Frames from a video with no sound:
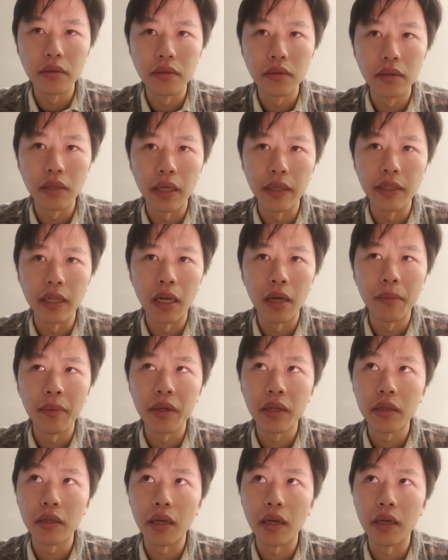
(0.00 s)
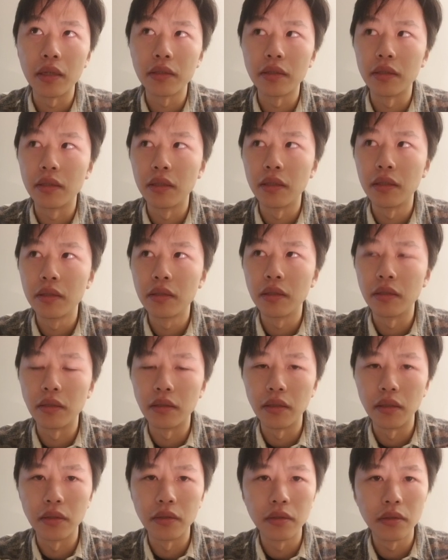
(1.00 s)
dynamic as it is,
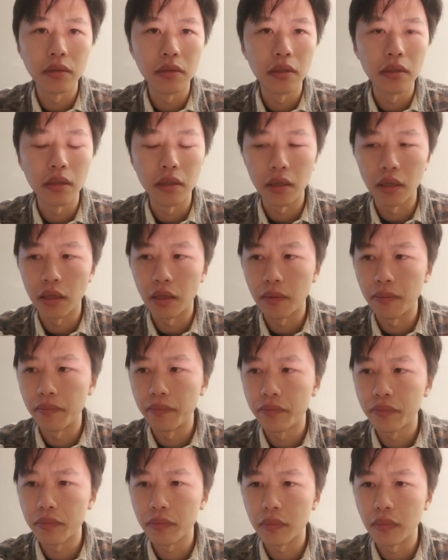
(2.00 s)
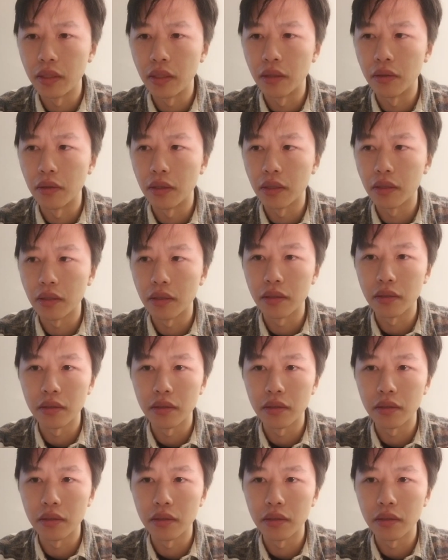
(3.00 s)
it's like